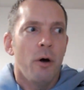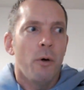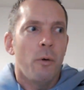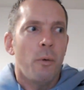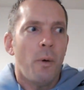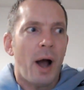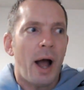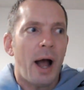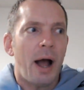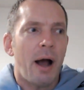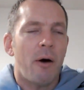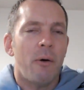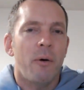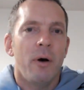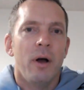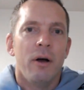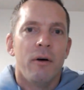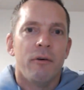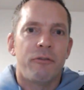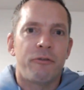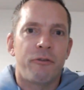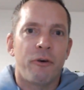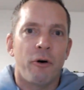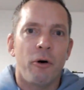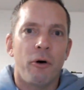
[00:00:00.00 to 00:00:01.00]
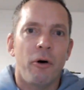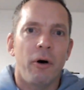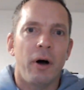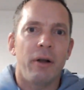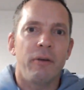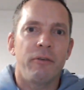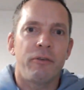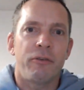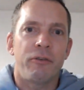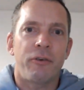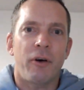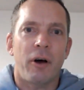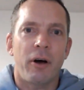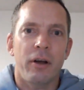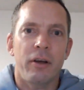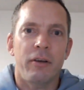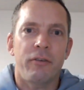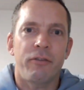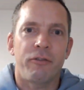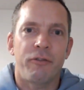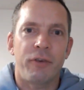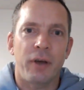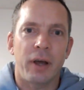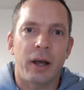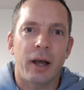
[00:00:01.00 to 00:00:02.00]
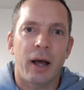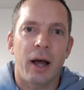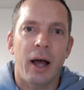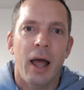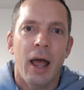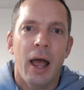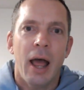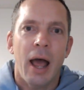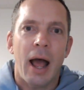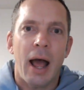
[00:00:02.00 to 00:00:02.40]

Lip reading: wow, 4 and 5 figure